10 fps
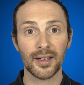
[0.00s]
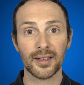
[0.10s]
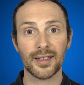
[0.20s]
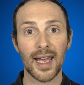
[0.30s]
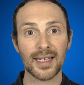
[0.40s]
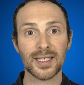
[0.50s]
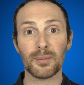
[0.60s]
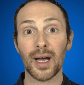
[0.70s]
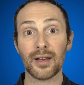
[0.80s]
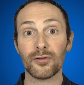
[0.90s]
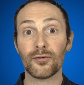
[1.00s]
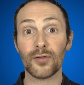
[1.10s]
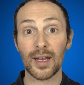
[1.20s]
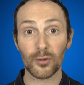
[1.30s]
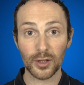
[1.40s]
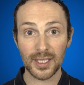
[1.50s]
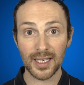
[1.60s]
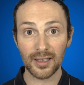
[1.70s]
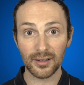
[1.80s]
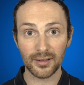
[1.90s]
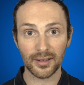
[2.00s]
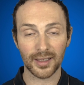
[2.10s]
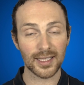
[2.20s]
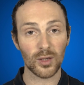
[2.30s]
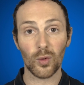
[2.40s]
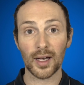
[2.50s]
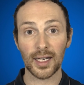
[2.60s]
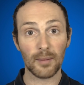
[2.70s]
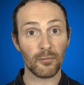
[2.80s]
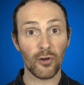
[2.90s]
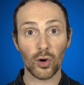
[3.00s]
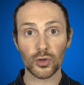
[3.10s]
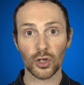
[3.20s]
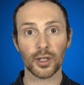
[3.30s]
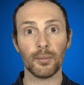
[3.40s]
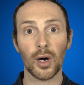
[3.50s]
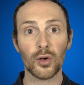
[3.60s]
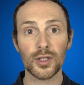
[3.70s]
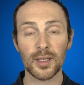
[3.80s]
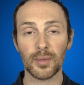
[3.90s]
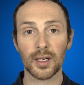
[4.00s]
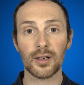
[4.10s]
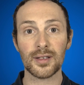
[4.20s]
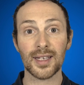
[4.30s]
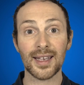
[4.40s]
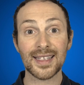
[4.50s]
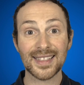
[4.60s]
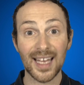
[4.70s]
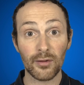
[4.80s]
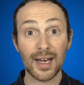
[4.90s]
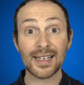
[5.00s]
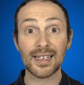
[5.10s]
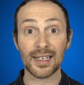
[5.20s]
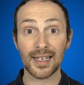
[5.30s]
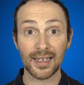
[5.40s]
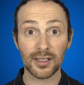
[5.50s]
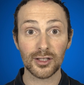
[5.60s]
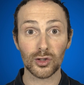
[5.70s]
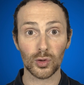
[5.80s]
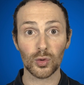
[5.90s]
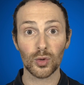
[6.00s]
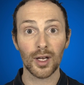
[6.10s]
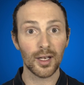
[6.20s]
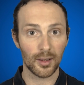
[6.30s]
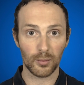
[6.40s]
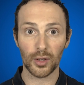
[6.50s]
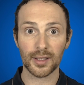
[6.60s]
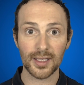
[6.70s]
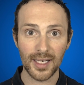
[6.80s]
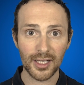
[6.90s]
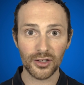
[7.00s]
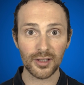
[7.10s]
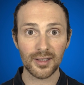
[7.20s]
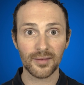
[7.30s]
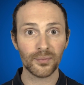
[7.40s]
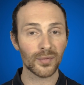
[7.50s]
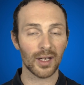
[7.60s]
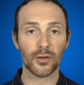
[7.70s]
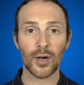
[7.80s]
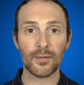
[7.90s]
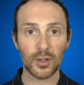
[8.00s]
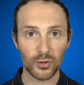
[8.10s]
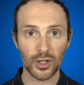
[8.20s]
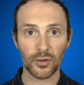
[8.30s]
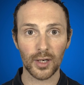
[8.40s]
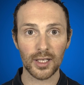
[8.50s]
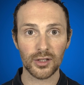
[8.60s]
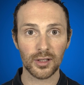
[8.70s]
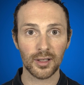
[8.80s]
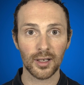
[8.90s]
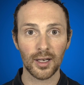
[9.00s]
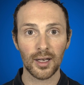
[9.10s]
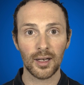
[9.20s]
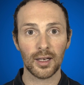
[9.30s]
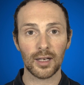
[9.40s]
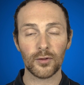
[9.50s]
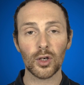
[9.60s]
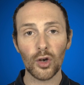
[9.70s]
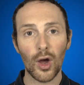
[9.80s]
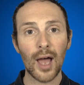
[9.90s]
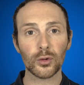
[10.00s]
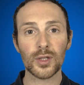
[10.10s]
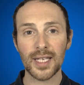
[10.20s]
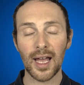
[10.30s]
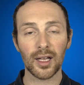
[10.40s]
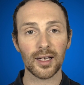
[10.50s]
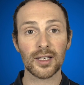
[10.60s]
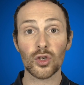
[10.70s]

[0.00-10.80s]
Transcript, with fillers: That's my favorite skill. That's the one that I'm focused on the most because it's directly linked to monetization, revenue generation. If you don't know how to sell, it's